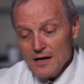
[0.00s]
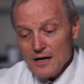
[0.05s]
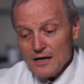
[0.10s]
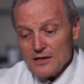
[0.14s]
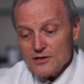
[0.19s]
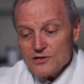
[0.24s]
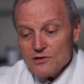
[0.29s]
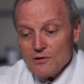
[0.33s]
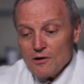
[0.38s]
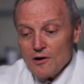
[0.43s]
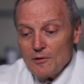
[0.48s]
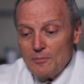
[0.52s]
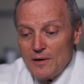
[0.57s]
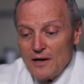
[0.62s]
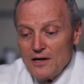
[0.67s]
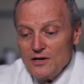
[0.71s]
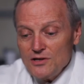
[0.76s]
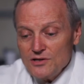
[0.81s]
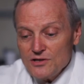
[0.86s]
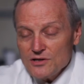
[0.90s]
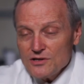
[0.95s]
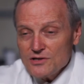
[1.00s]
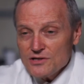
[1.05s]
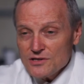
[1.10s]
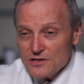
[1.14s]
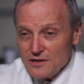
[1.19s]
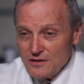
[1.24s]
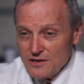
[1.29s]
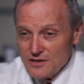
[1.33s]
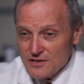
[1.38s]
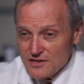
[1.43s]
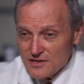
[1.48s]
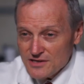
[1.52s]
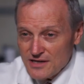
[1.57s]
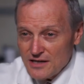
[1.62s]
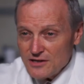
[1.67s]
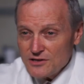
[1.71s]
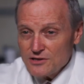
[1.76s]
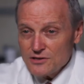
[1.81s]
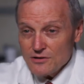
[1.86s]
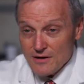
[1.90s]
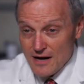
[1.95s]
And so our patients in this
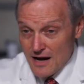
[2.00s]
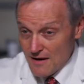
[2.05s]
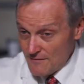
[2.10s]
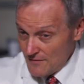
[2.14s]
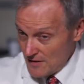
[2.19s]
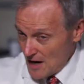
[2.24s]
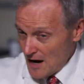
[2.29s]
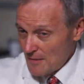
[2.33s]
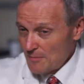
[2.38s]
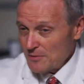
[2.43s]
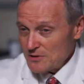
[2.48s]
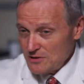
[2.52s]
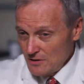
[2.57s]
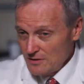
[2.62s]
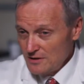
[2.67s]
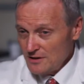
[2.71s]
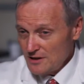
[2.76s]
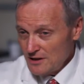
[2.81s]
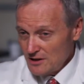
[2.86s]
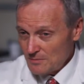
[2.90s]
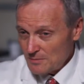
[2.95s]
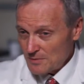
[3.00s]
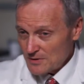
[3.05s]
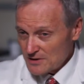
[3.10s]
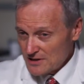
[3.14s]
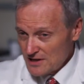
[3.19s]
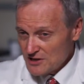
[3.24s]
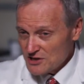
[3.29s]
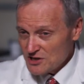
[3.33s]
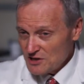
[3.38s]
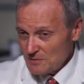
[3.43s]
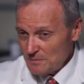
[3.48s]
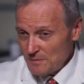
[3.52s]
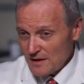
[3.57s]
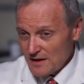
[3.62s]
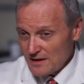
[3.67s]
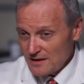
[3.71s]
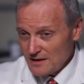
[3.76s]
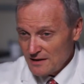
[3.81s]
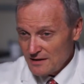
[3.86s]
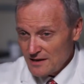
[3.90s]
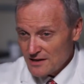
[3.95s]
center have the opportunity to
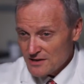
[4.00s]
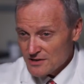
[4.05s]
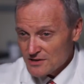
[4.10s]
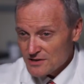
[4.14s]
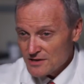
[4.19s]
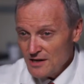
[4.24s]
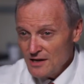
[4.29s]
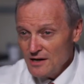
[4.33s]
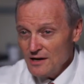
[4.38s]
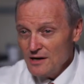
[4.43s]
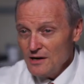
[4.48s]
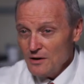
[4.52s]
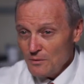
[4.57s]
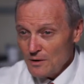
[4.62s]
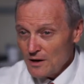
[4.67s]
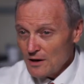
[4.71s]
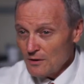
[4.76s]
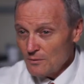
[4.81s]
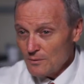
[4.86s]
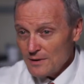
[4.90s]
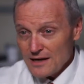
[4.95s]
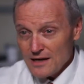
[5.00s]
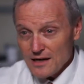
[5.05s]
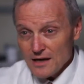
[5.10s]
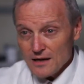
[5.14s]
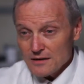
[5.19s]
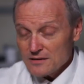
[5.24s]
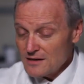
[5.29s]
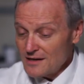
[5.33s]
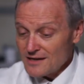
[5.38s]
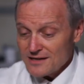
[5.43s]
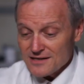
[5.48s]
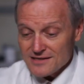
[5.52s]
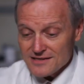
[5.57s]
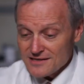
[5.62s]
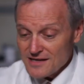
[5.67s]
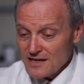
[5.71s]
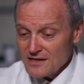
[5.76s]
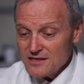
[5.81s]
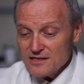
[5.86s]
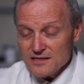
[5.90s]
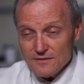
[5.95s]
participate in this, where we get
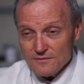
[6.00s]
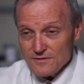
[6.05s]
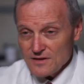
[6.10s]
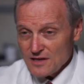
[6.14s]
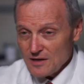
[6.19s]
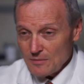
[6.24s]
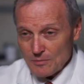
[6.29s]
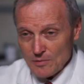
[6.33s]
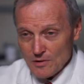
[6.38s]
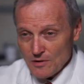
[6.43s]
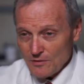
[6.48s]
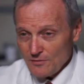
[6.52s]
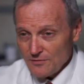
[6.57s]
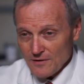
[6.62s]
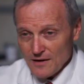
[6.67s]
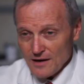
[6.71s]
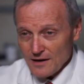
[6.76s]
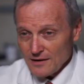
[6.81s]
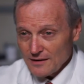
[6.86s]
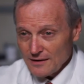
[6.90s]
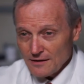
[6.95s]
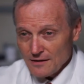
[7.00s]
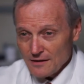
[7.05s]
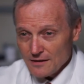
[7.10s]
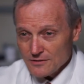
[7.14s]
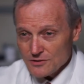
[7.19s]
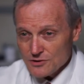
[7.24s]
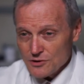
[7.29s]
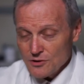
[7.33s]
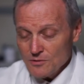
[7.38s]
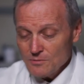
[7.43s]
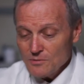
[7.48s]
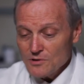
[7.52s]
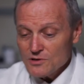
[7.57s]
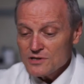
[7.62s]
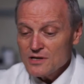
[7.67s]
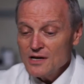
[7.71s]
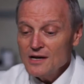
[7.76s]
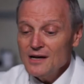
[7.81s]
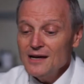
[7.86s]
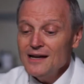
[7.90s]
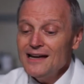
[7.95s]
extensive deep profiling on
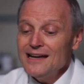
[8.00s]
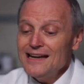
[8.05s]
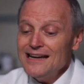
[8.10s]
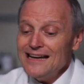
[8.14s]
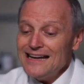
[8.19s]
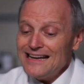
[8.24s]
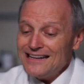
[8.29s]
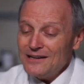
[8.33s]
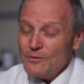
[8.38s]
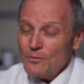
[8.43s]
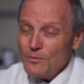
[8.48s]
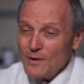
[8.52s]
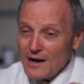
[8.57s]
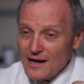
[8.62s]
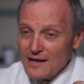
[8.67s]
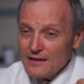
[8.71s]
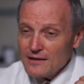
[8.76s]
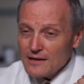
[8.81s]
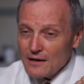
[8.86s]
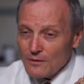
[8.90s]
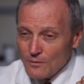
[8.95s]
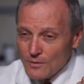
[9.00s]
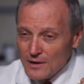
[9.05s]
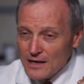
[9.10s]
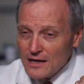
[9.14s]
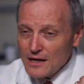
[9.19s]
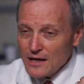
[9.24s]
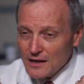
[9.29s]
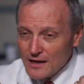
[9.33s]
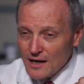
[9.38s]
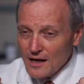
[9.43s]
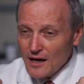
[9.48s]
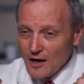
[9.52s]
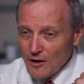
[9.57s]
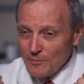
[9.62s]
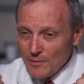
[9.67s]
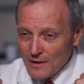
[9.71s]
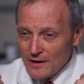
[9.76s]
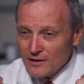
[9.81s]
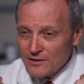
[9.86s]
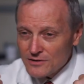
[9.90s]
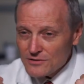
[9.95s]
tumors in a way that we can
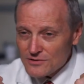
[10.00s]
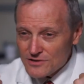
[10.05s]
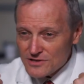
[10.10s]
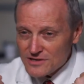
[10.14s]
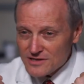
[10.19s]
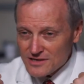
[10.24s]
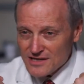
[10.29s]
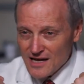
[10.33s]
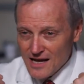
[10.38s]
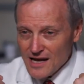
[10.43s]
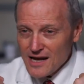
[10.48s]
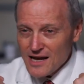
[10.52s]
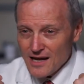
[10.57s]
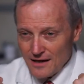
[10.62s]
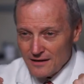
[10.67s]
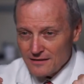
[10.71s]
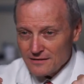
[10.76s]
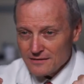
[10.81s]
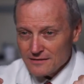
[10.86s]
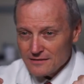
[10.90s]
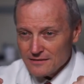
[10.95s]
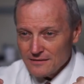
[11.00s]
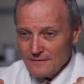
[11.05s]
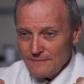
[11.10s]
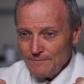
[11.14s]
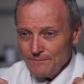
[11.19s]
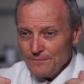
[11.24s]
help understand